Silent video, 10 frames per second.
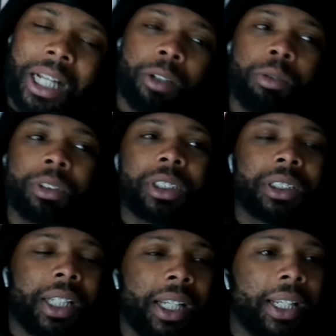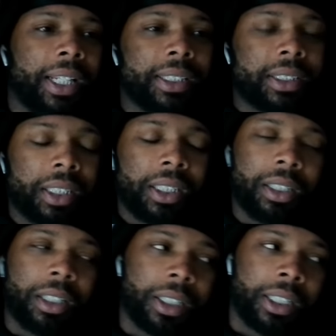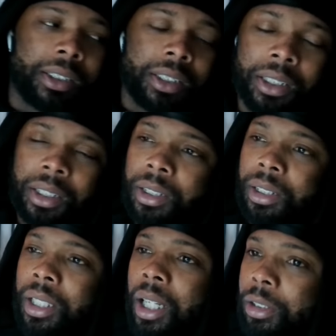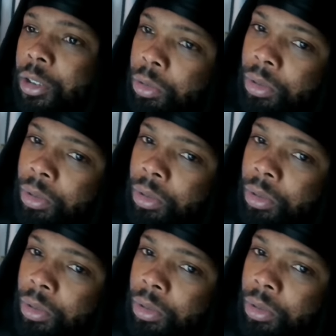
not gonna just have eighteen hundred dollars,